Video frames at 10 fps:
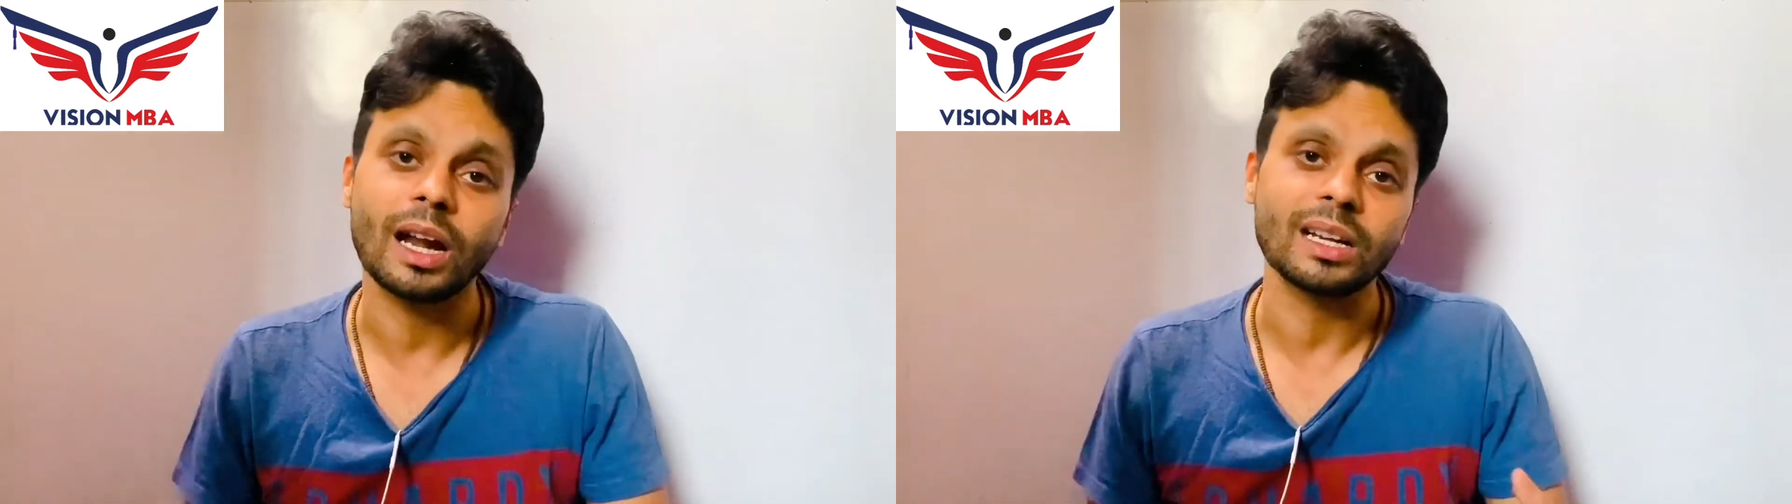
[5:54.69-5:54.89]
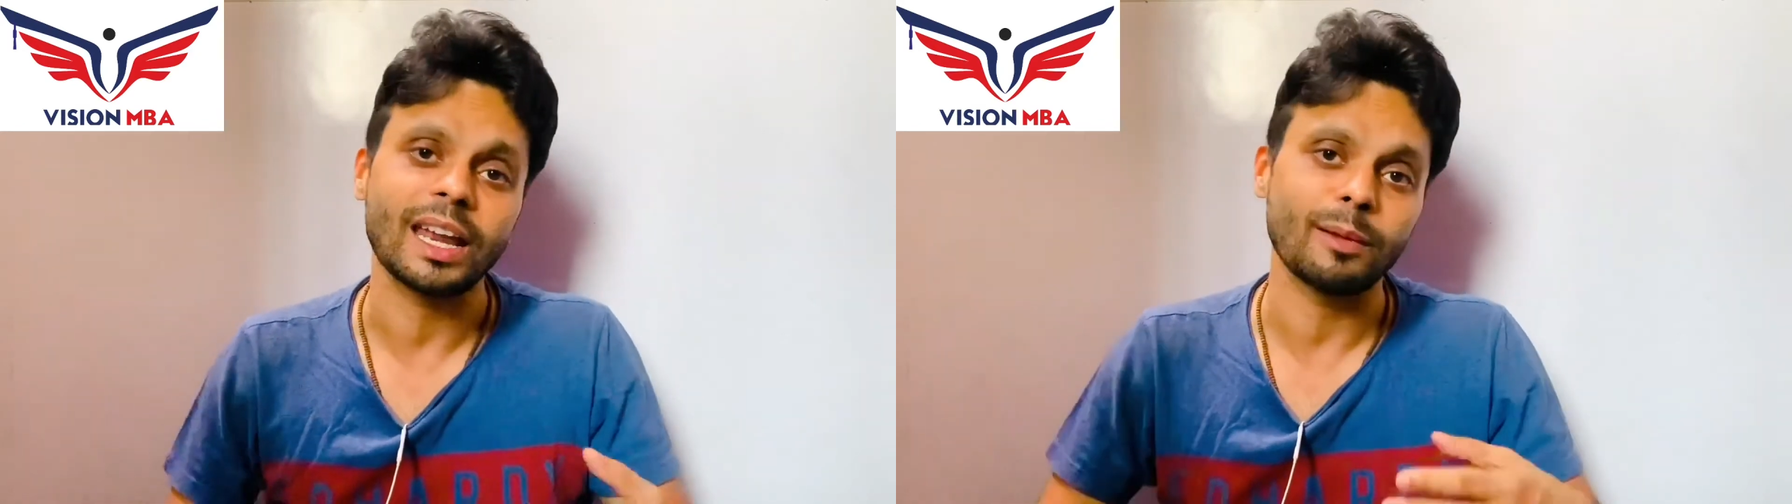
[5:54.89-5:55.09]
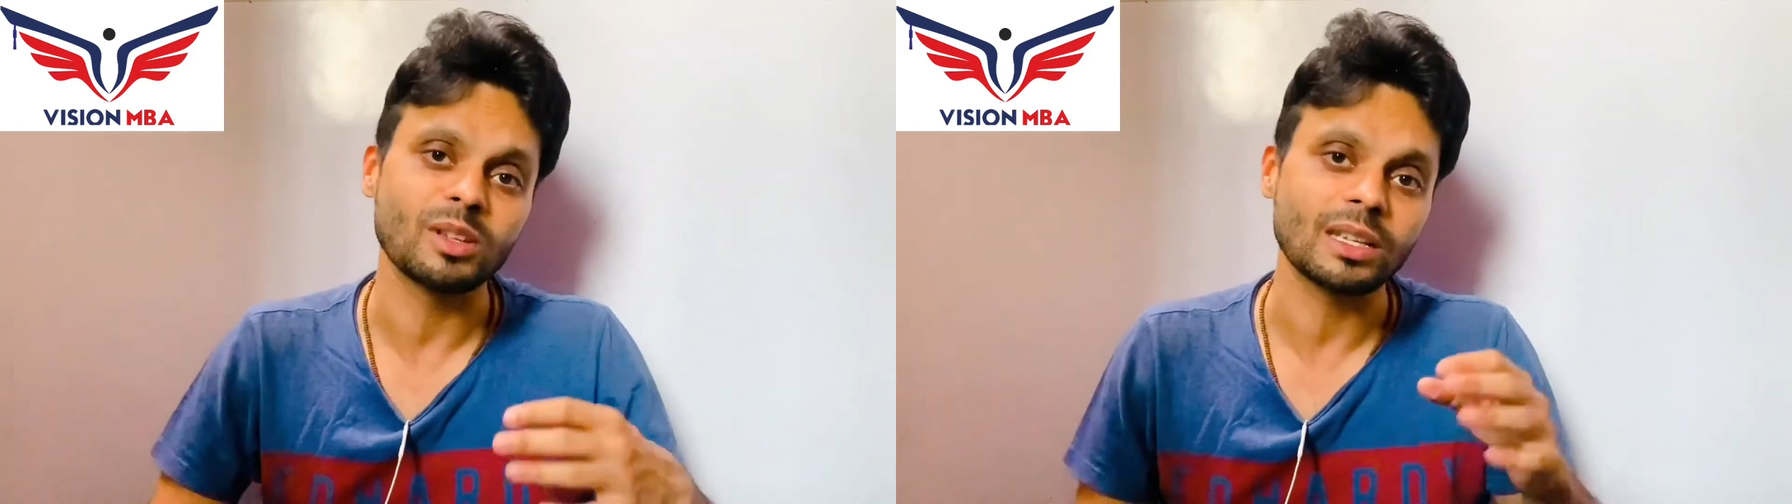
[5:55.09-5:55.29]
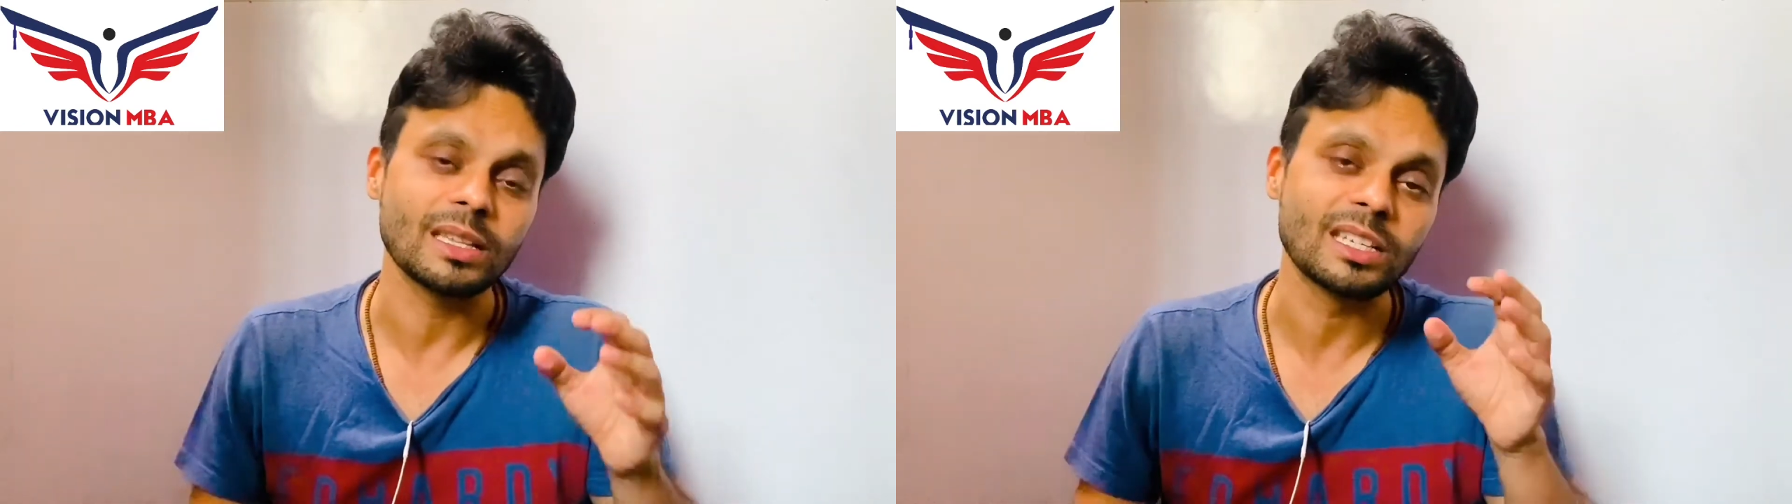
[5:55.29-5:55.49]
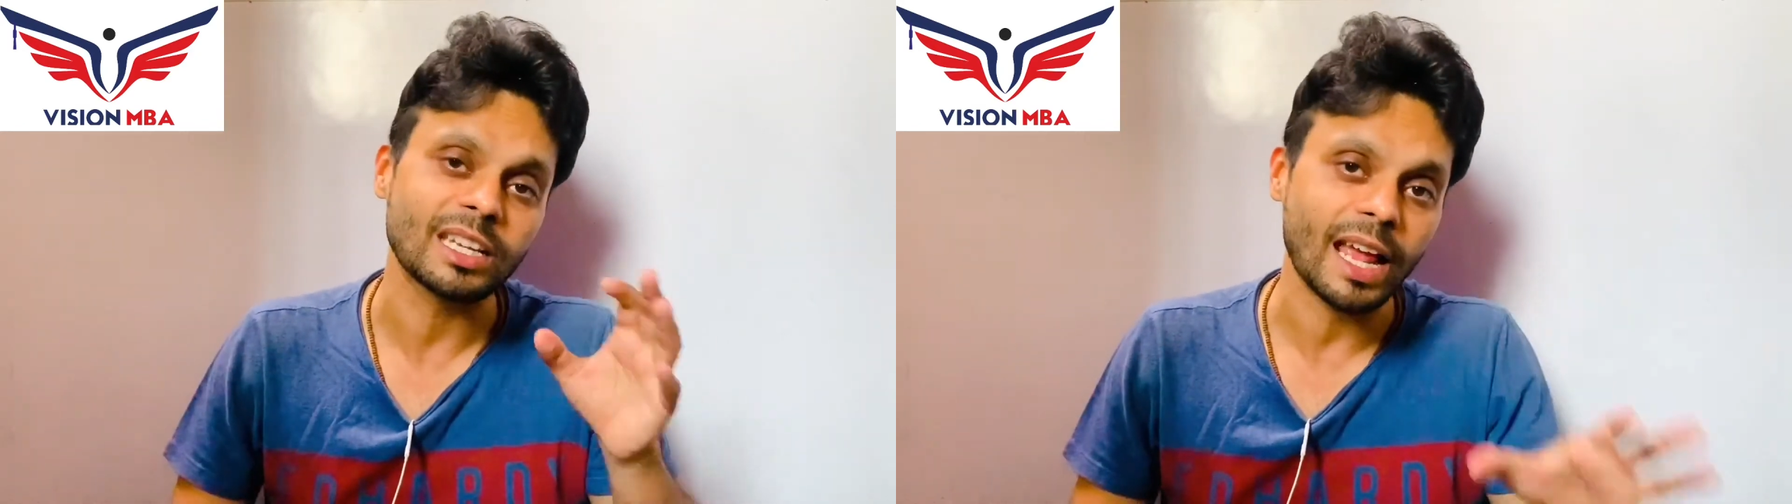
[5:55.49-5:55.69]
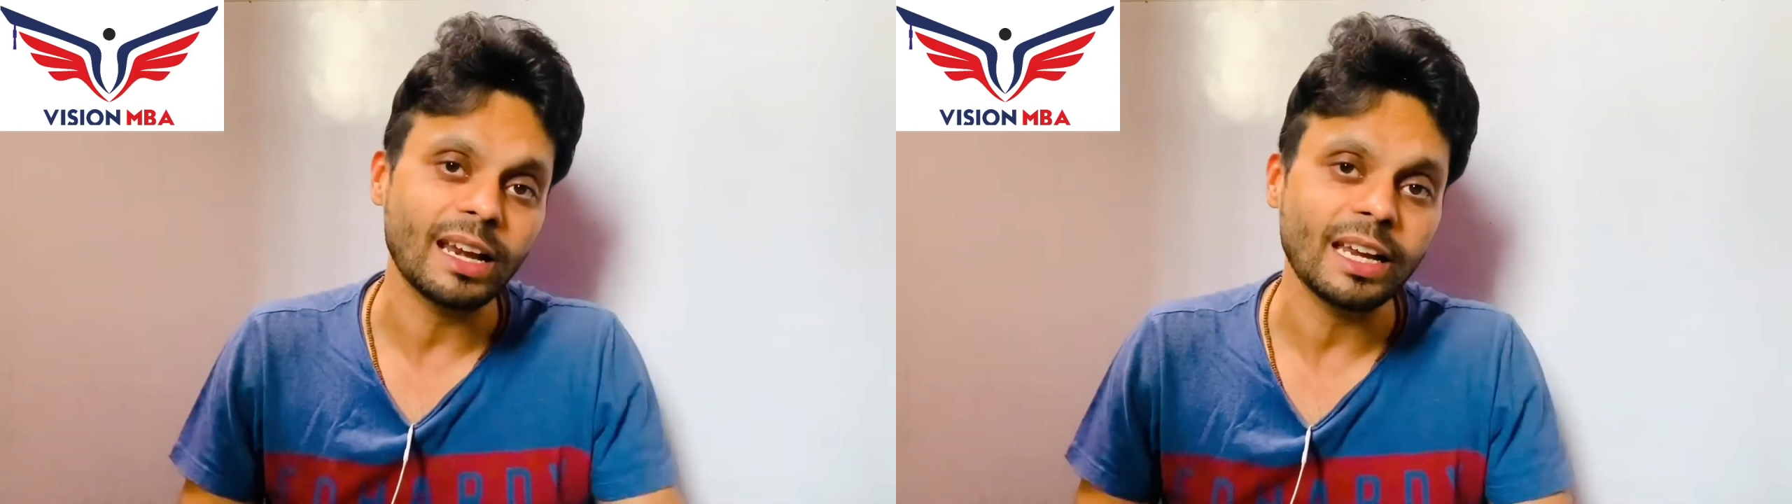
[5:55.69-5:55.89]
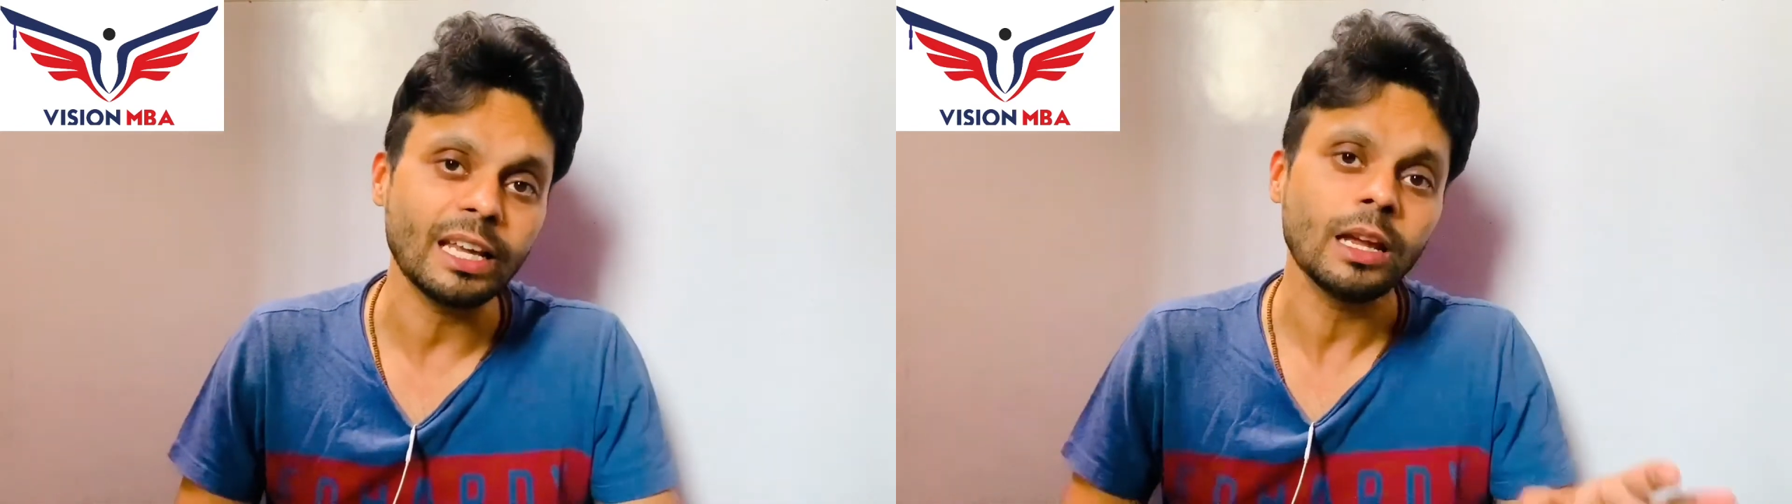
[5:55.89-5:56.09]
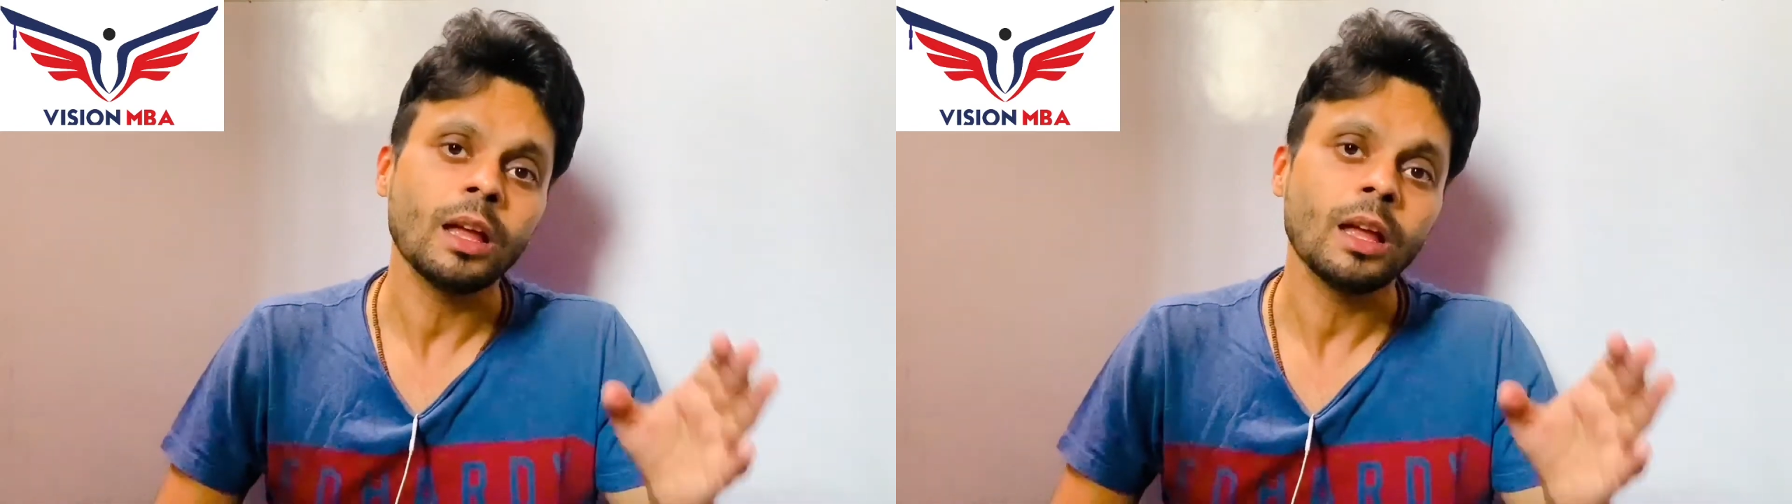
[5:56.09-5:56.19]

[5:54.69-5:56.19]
attempt sincerely